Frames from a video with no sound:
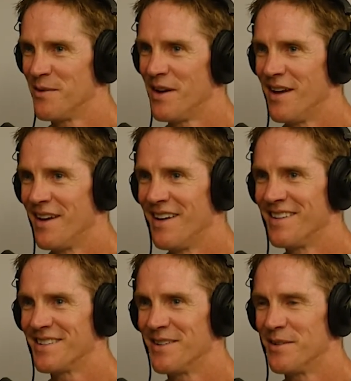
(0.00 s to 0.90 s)
Okay.
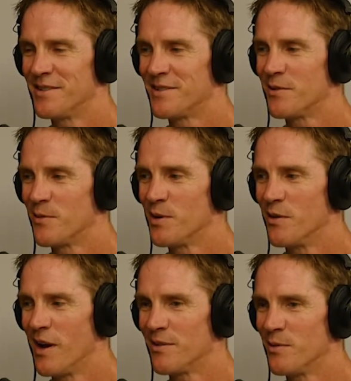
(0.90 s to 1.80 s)
So it's still pretty
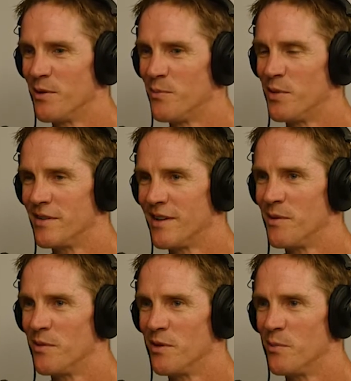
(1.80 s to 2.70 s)
grassroots, but it's
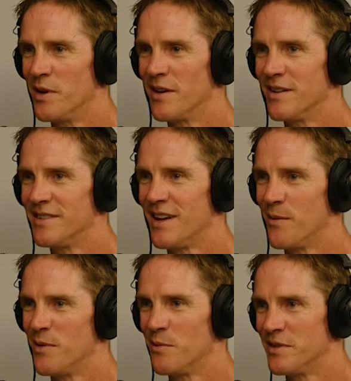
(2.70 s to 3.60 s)
getting a little bigger each
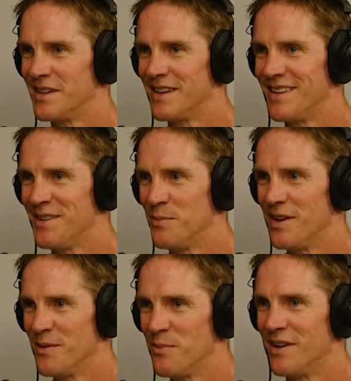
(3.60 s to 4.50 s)
time. I don't want to see it get too
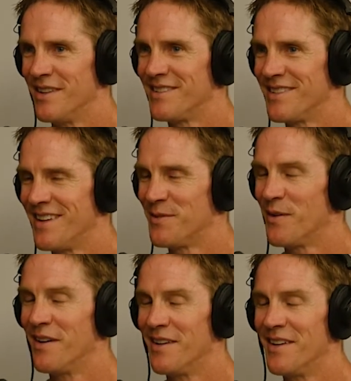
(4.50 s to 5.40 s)
big, but it's
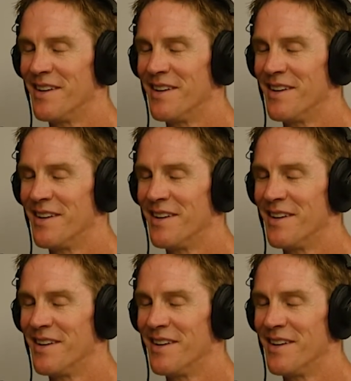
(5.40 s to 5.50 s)
fun.